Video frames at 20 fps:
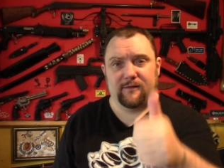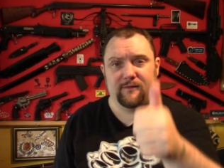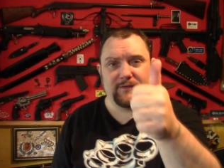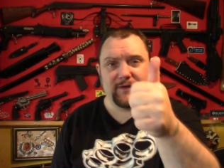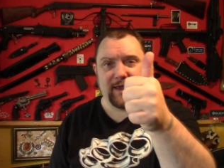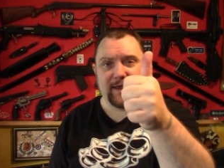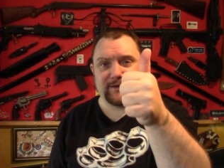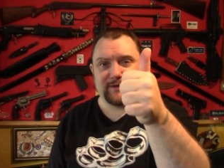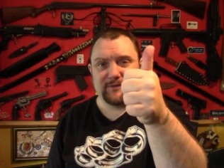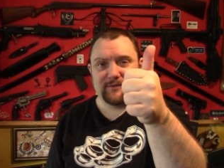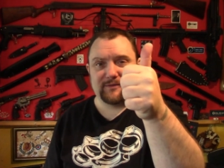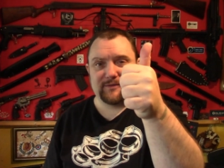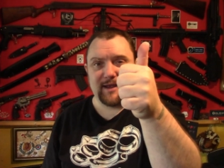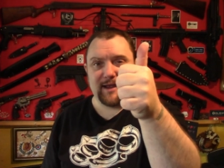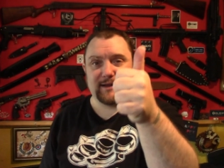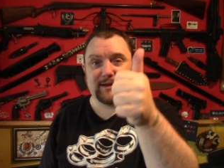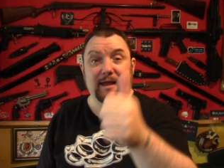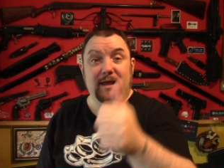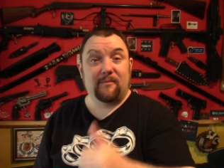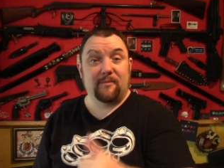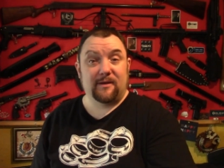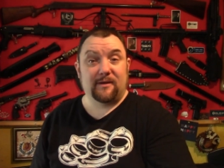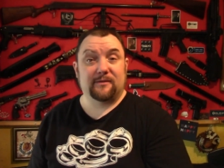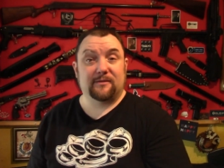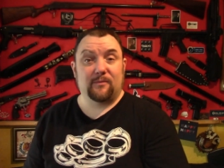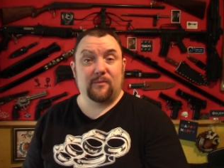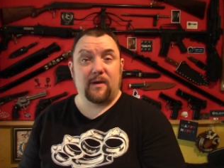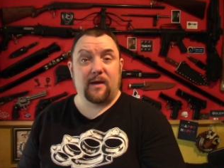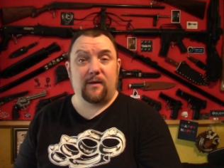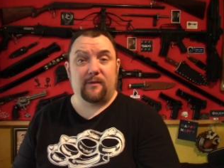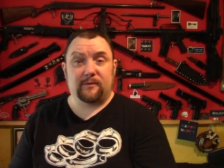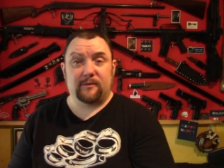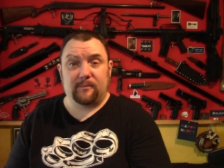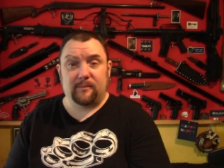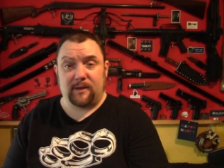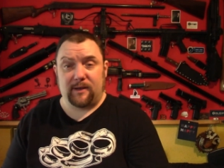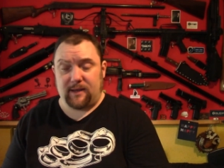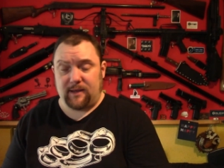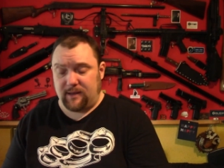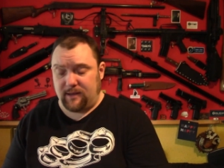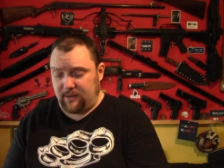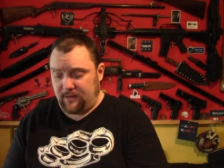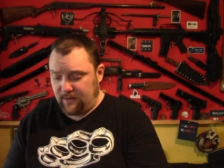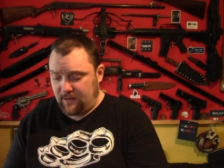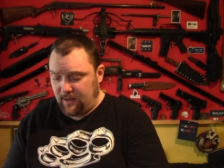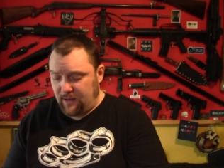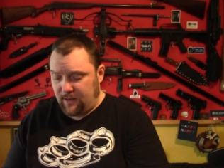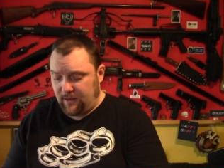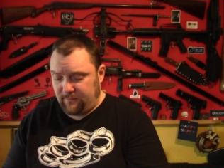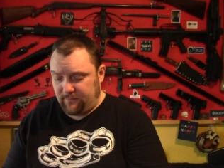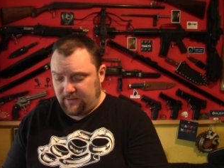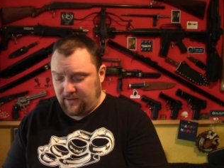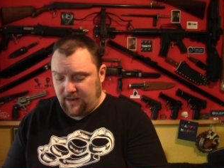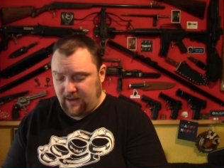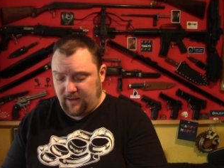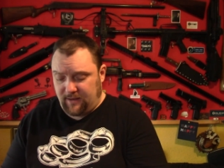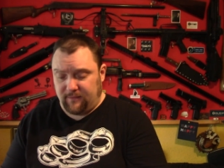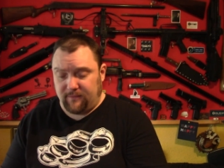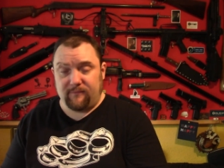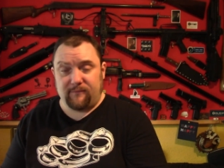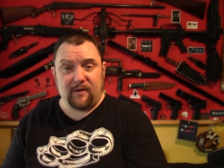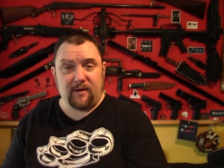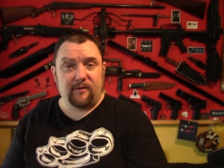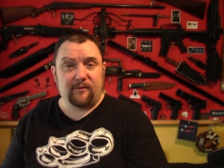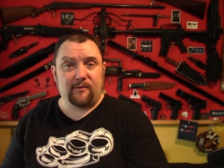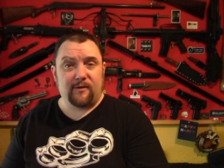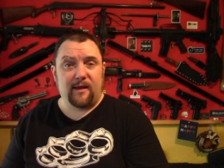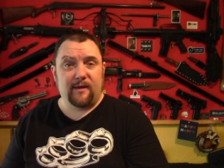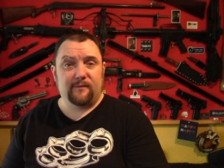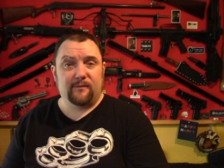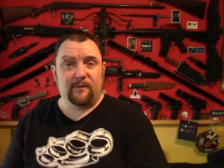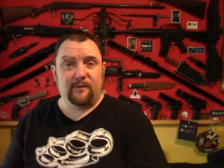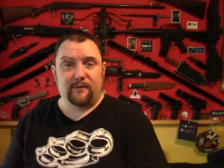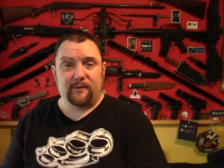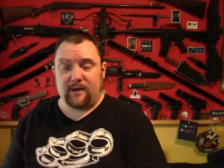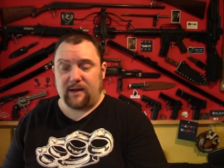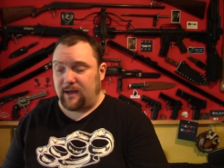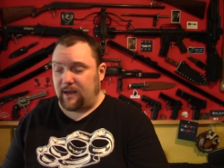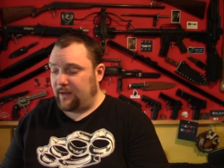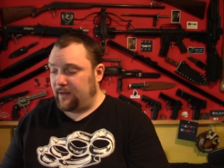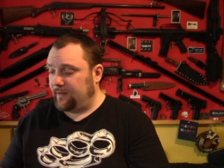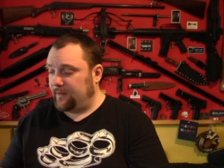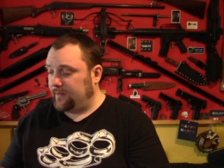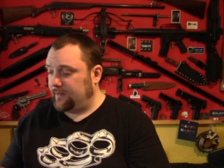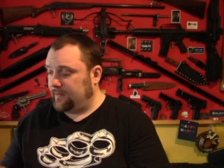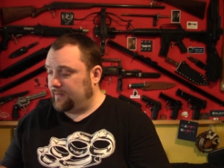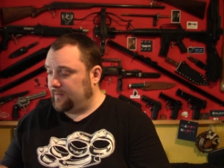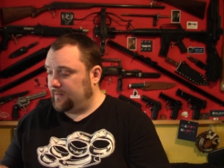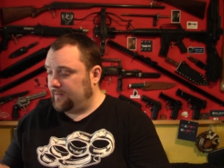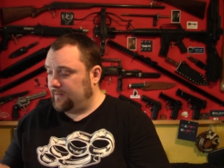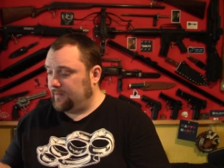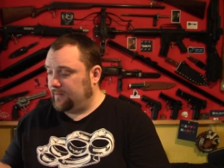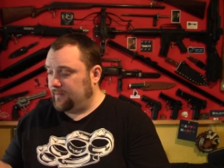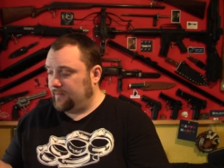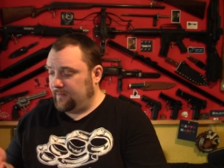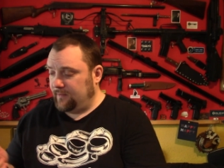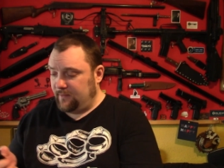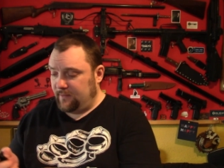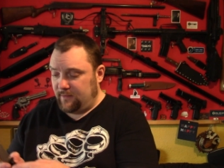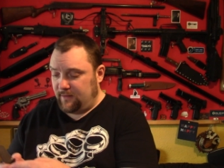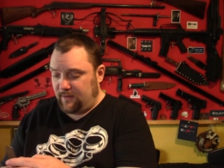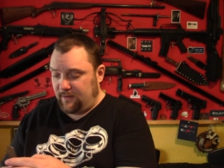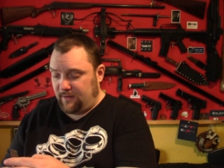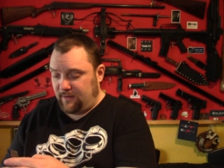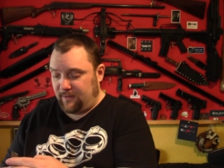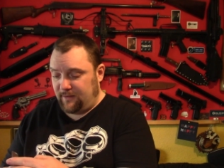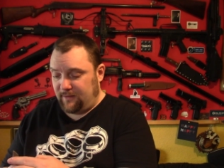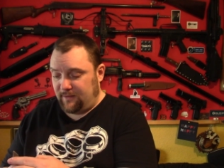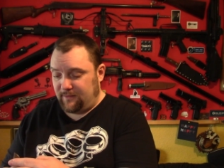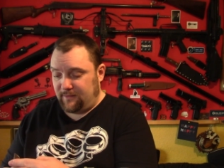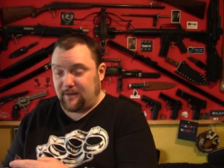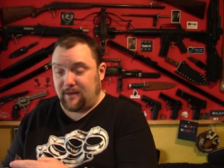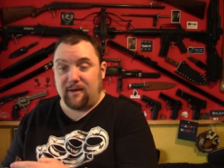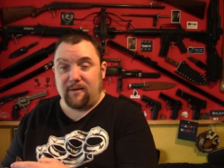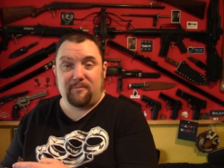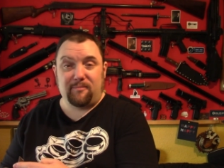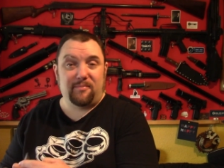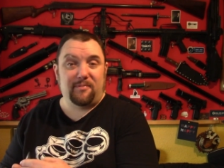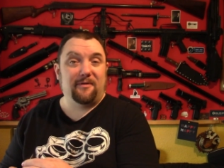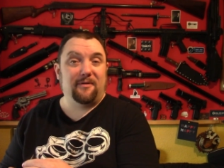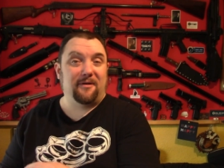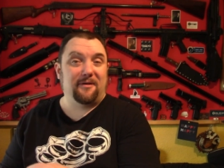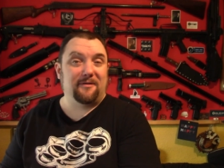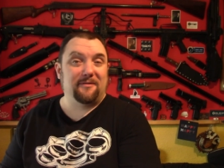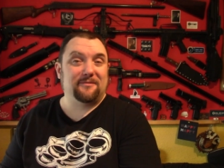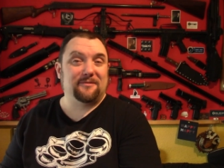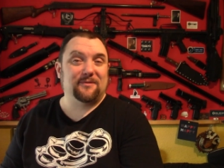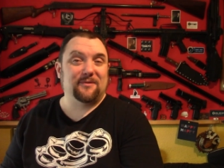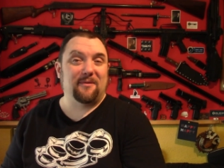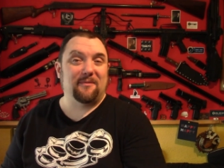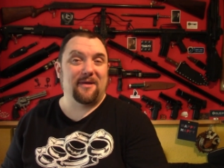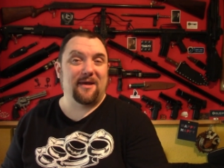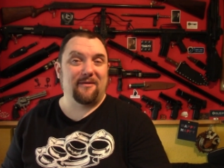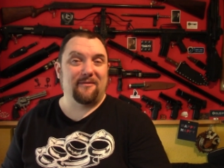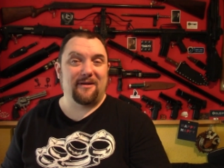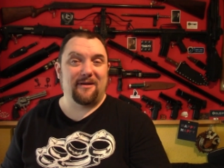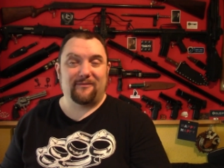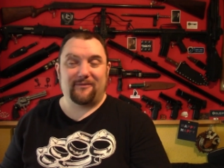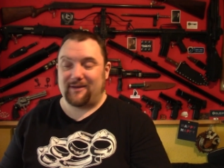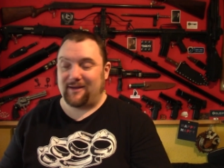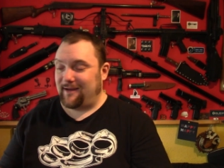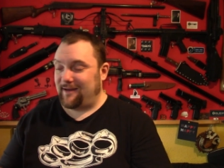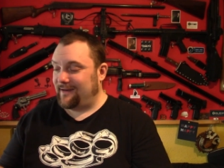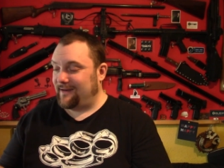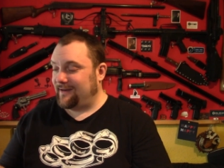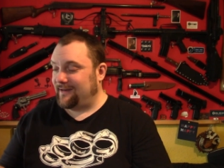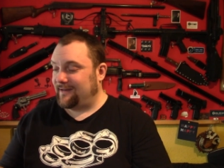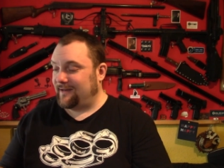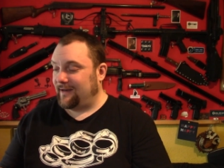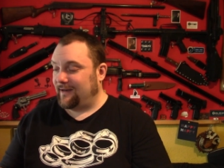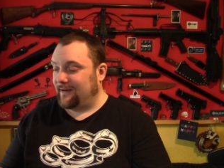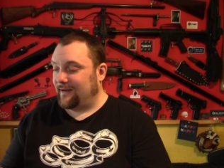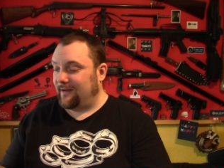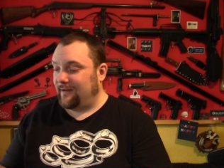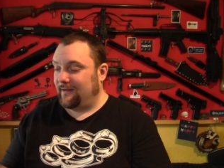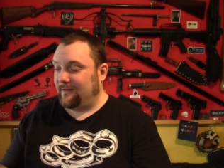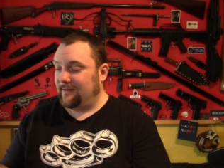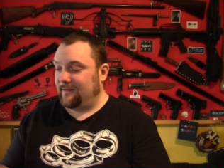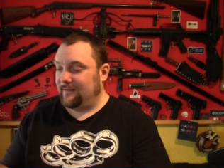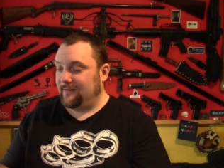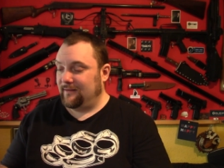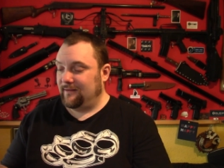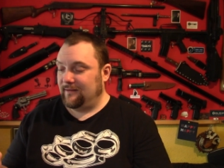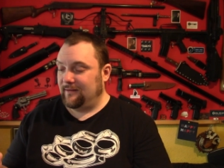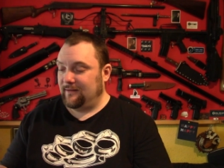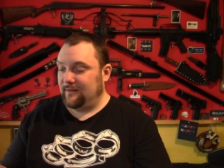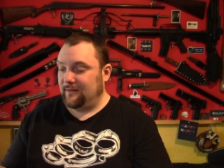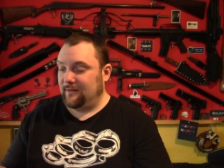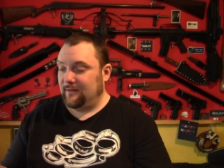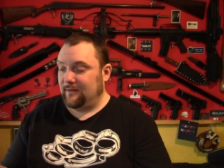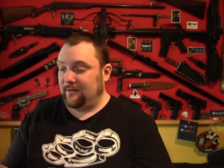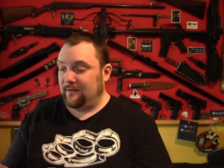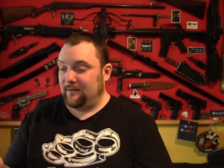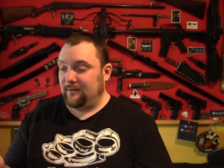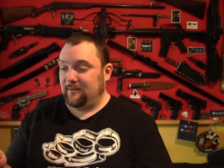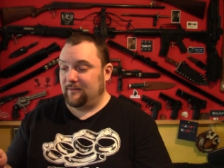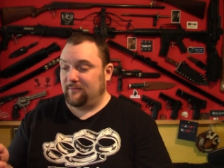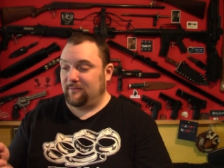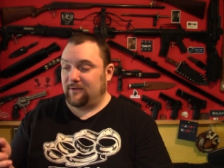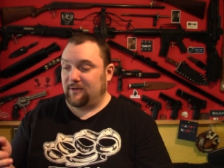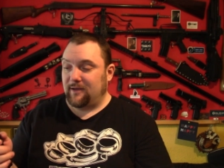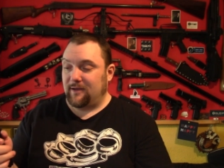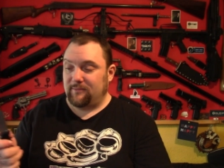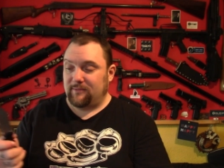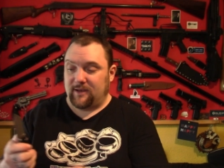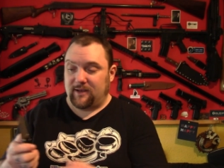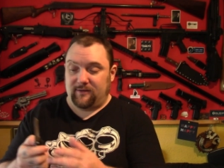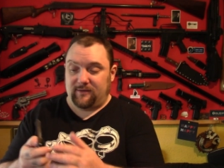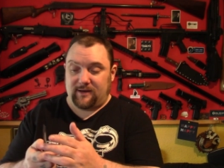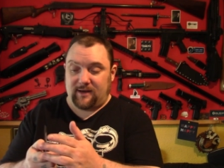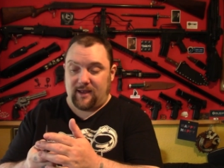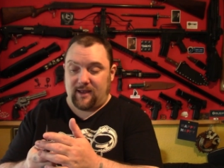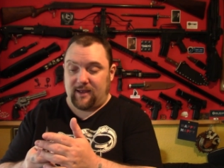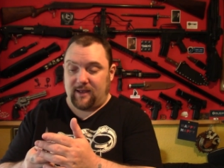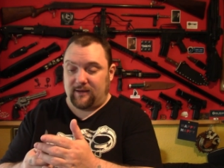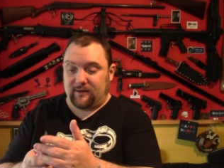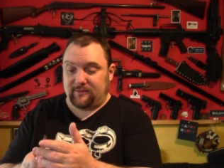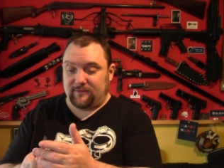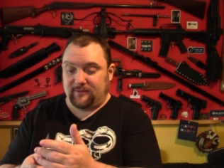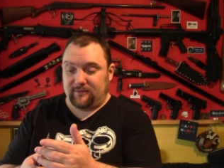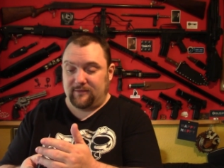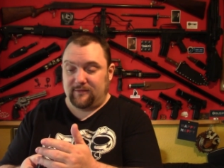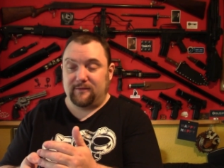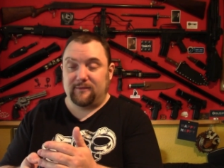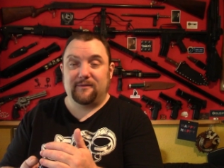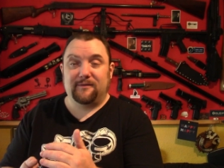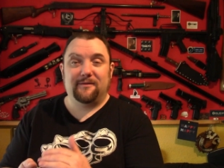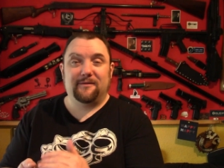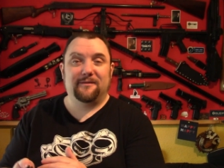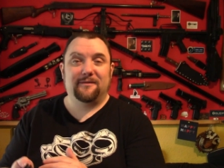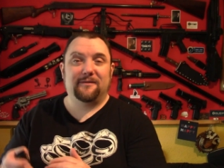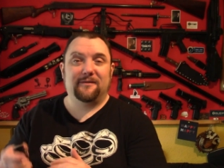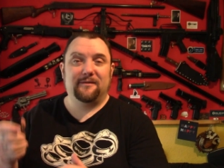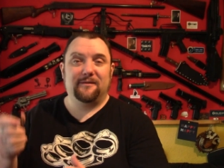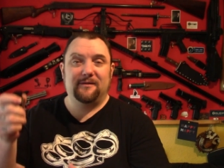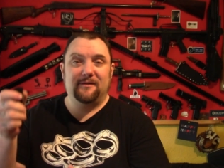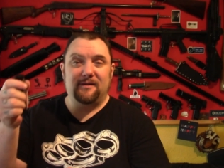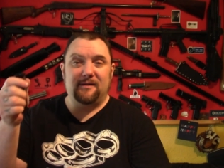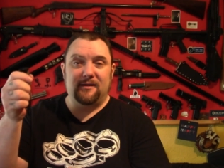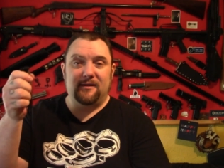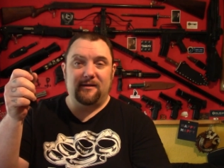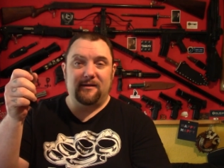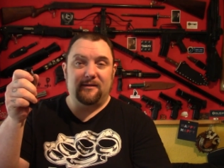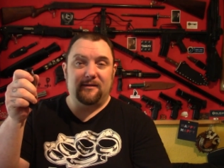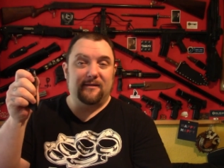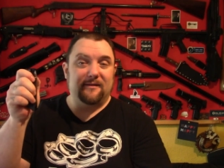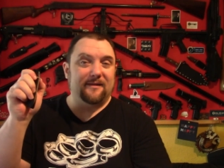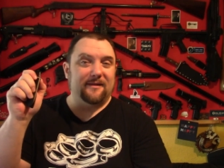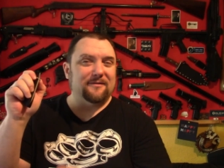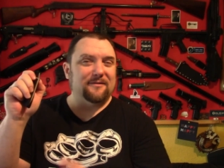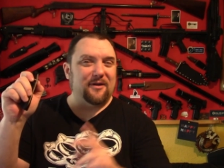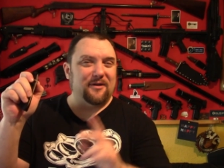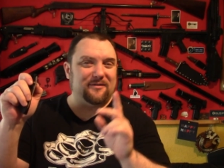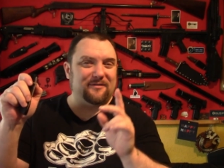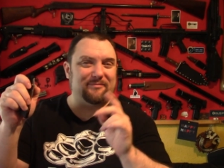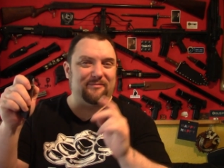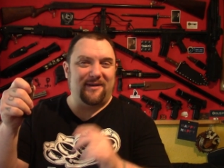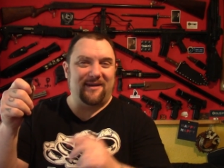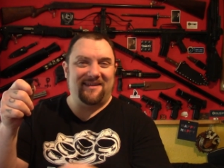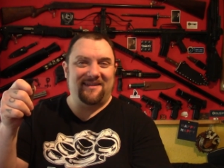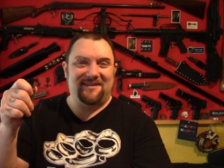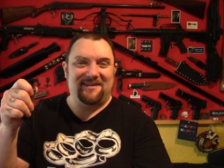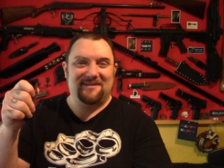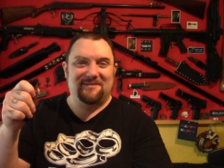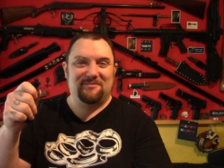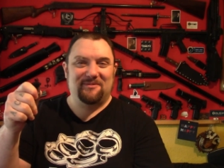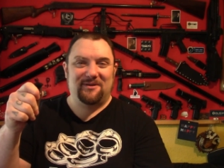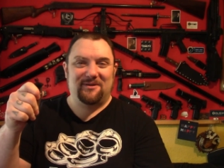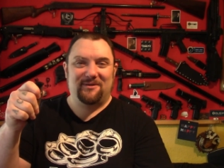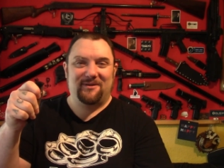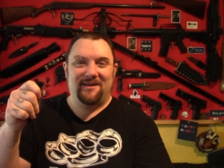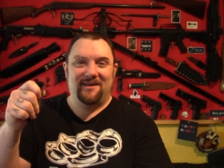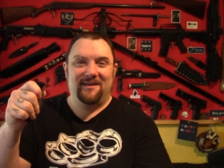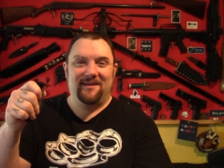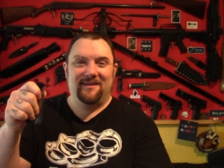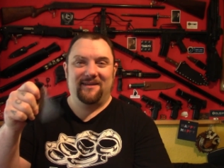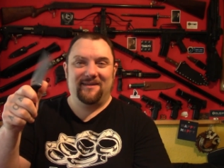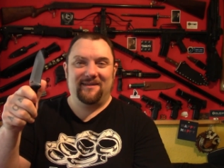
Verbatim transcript: Thank you, Zed. That means the world to me. Um, yeah, I'm very grateful for that. Uh, I'm going to swap that around for the EDC now. Uh, yeah, look at that action. There's no spring in this, by the way.